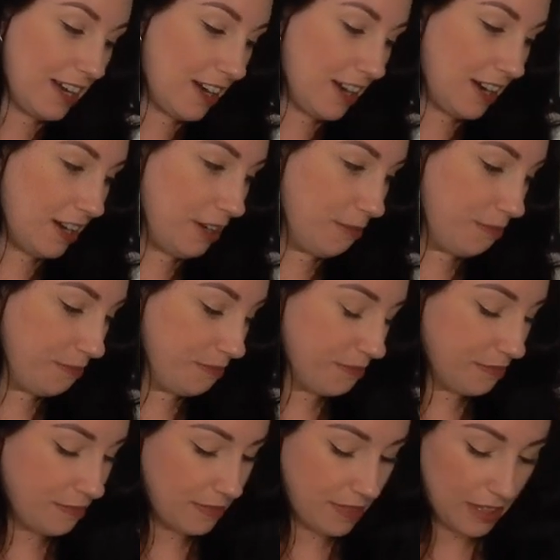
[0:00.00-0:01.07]

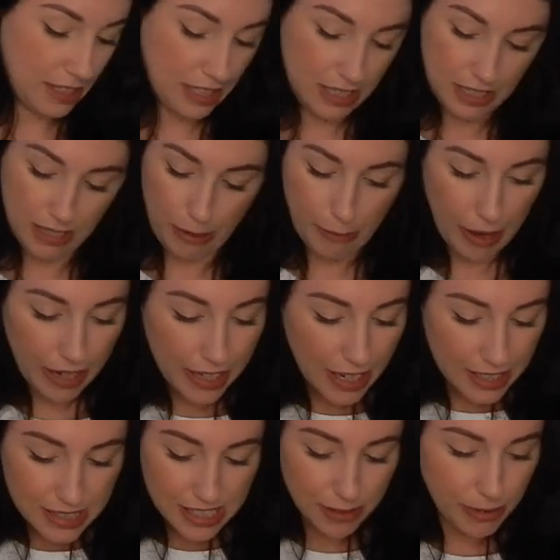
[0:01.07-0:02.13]
Um, may
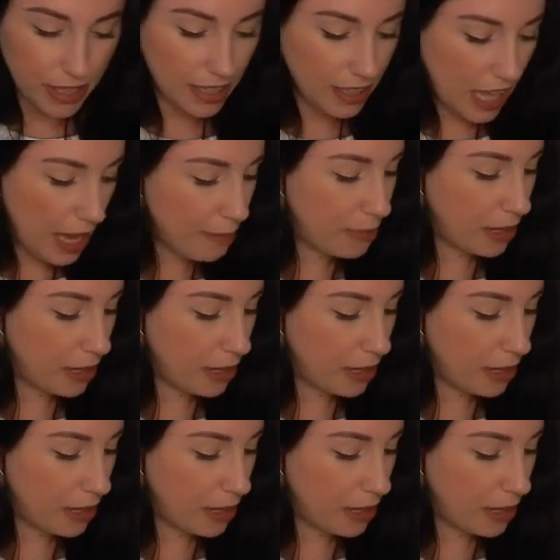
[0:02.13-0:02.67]
not seem like a lot,